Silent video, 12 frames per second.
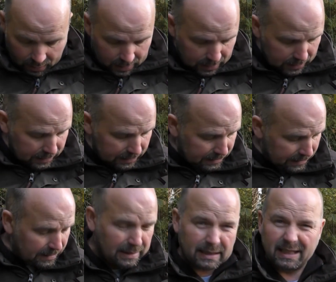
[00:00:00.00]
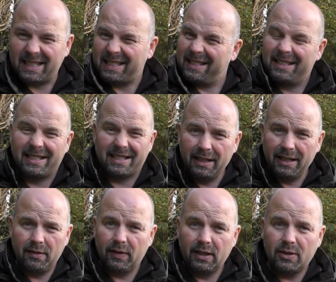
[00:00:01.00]
The design
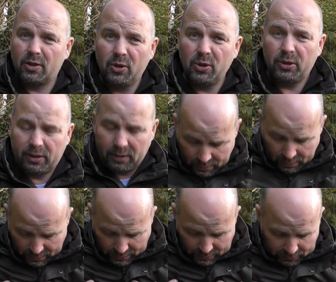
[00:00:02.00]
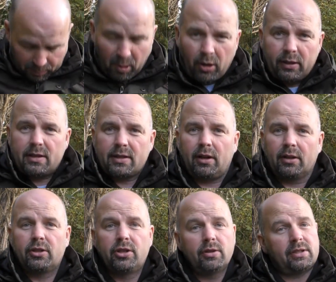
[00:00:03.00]
of it is good. The pockets are
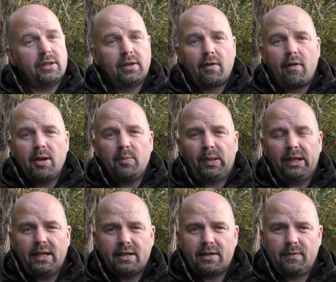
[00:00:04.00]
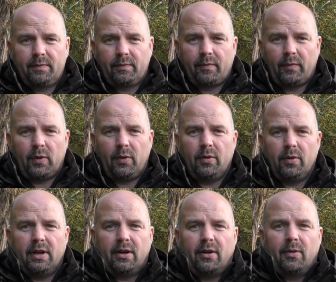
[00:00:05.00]
just in the right place.
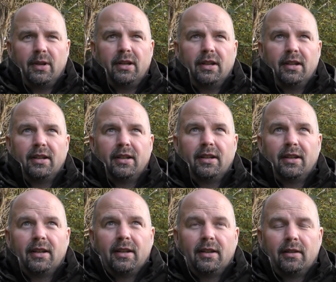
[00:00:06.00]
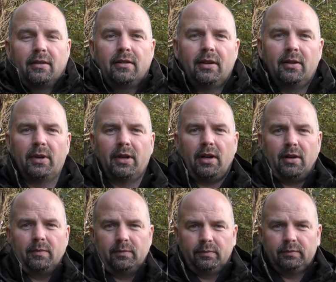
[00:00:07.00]
Where are we? There we are.
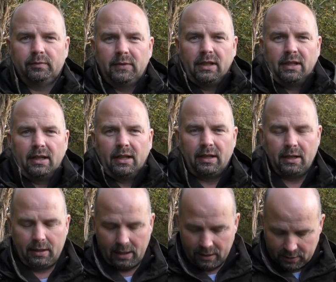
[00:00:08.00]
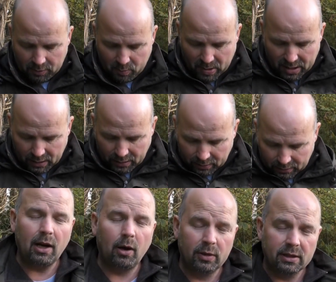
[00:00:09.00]
Nice and big.
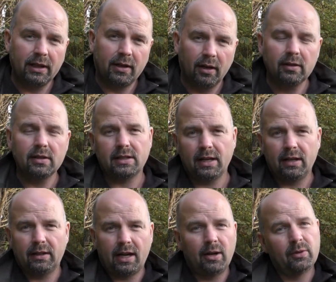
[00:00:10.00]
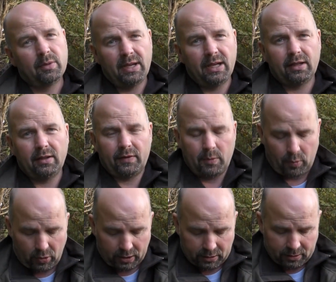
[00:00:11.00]
I honestly can't understand how they make it for the
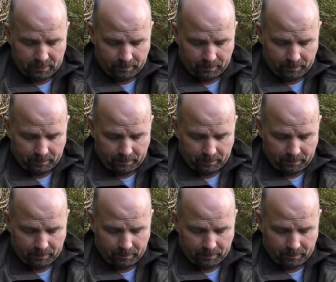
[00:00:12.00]
price.